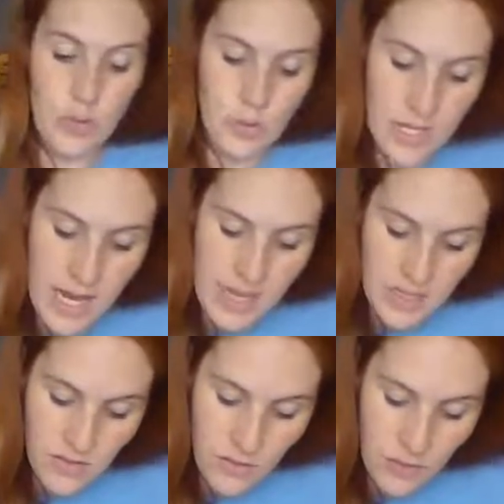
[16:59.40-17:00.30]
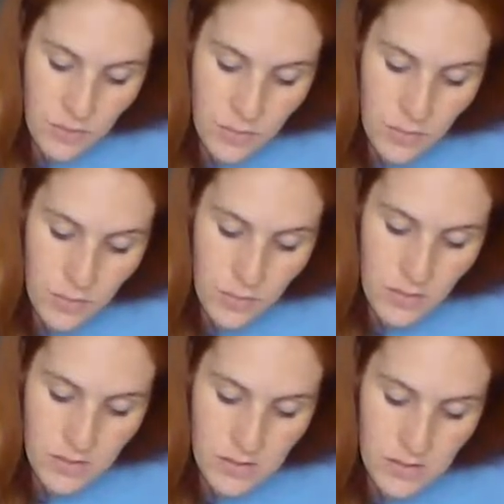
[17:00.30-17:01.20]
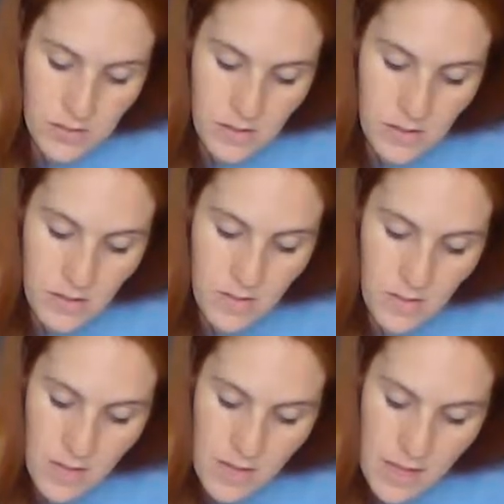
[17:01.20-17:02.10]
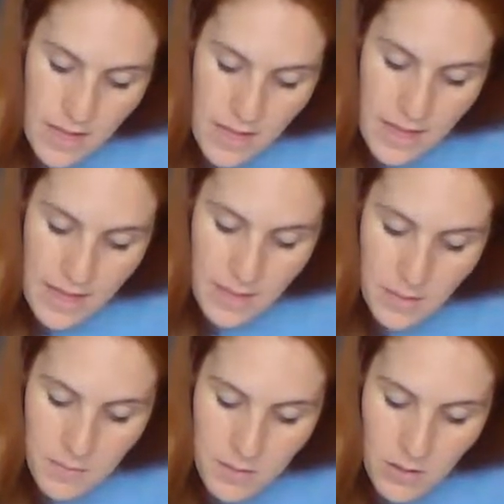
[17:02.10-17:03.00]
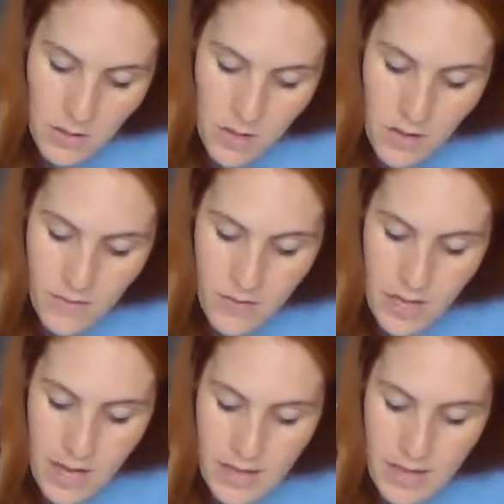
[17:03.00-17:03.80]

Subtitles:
And then two dots for the pupils in the middle of the